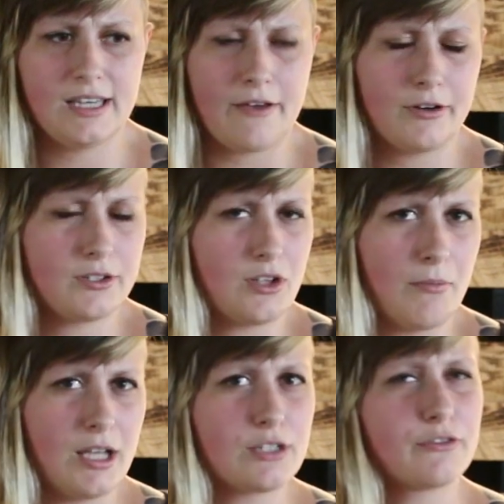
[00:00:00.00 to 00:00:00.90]
never so
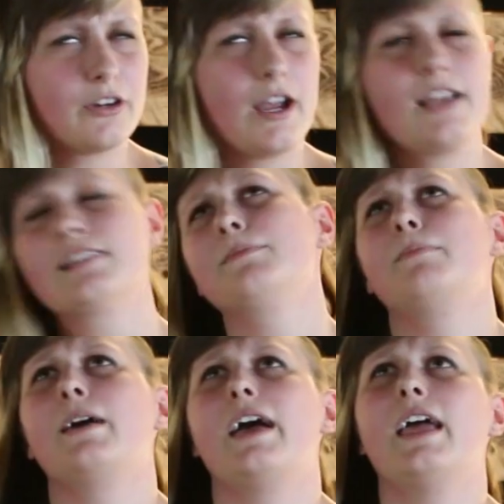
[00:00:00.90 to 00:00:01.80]
much for us.
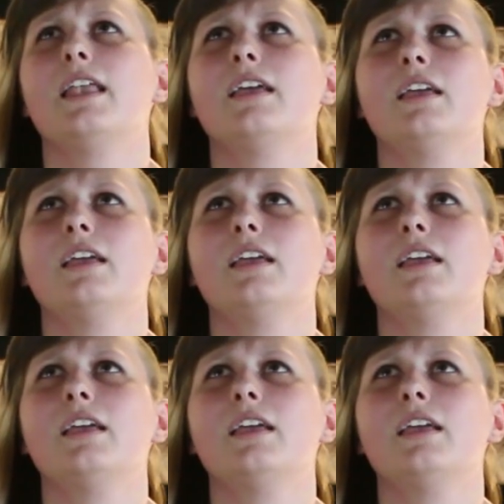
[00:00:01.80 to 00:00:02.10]
But